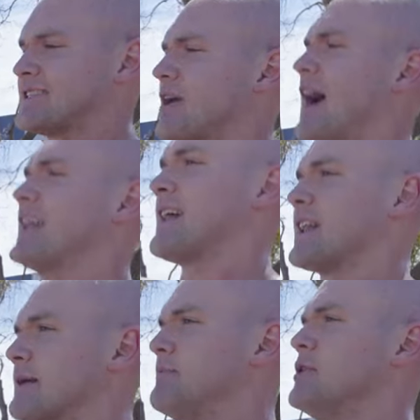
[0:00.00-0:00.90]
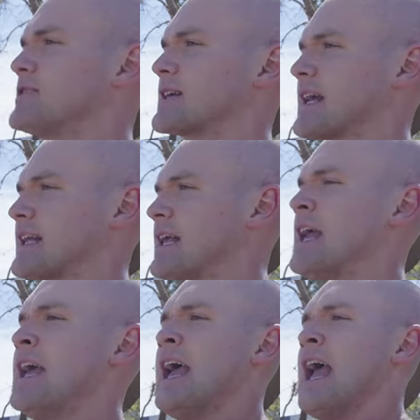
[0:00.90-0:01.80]
that are highlighted, like music, like
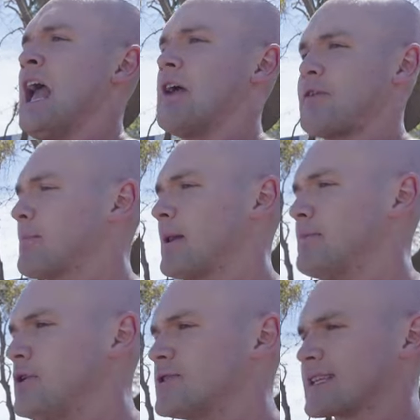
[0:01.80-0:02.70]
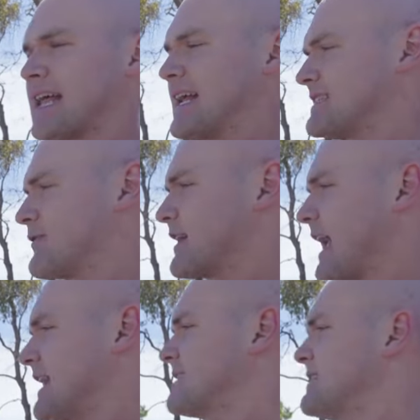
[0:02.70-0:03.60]
if I play music that has different
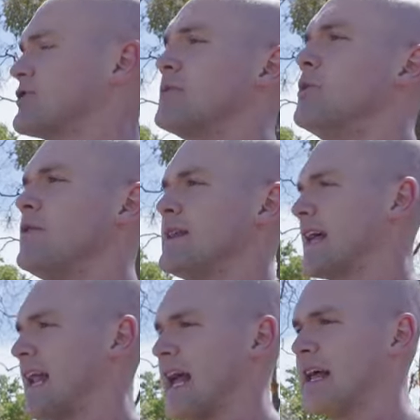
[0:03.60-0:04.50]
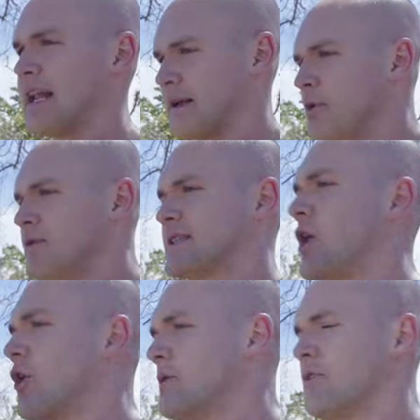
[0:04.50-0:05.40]
cadences or a movie that had, like movies, a
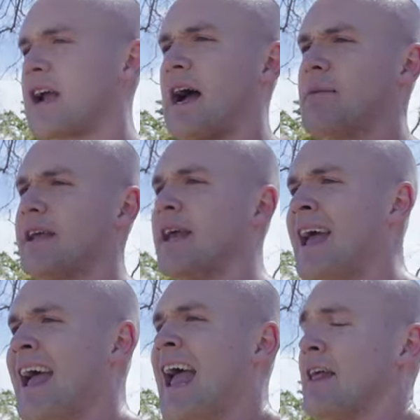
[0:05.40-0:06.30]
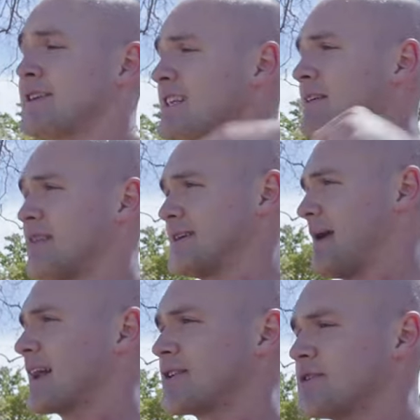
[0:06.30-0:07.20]
horror movie or comedy, they still have the
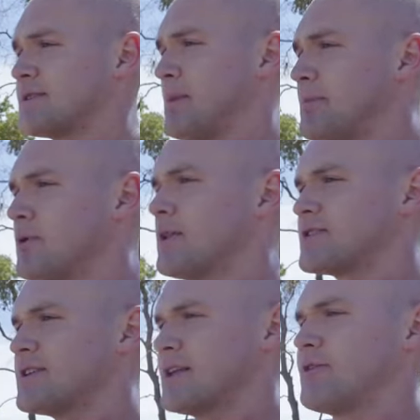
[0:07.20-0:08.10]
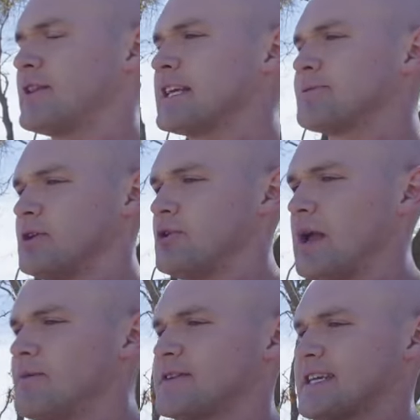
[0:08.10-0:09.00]
same actors, people, there's still different things, but you
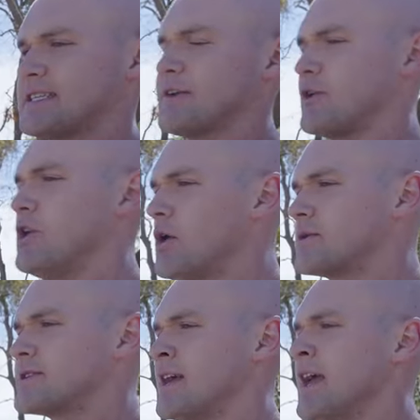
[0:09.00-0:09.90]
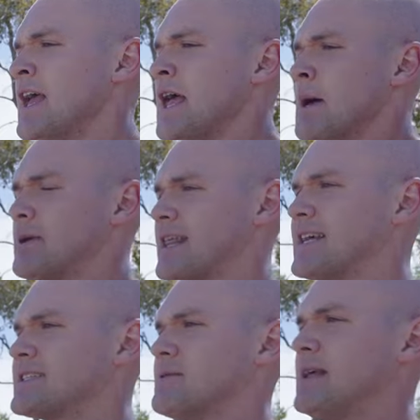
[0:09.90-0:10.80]
emphasize different notes. But that
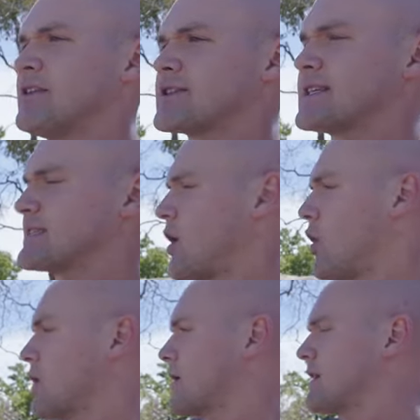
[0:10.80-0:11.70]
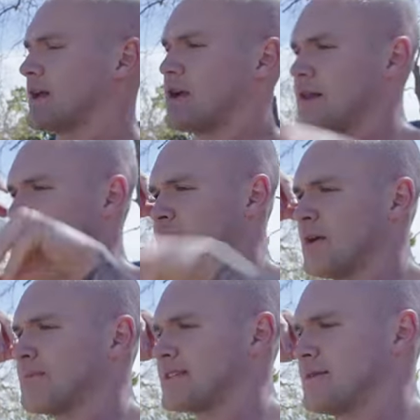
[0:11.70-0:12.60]
doesn't mean just because the horror, the, the
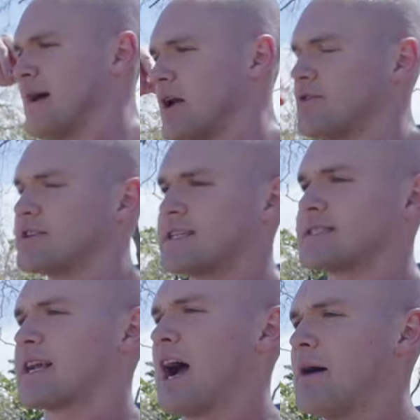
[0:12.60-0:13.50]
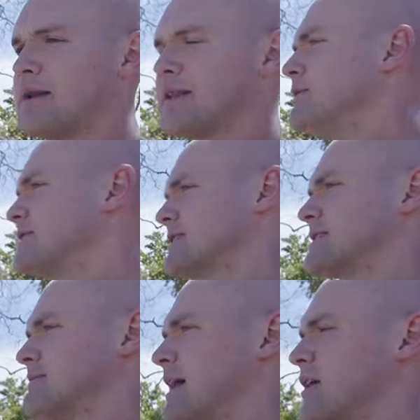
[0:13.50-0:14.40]
script doesn't matter, just because the comedy, the music
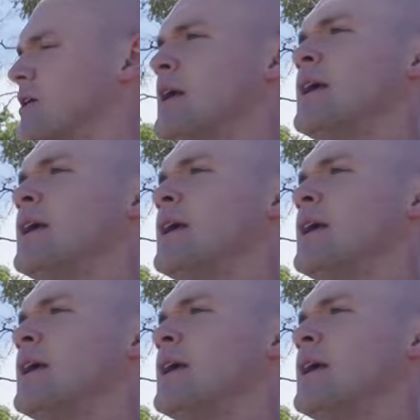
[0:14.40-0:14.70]
doesn't matter.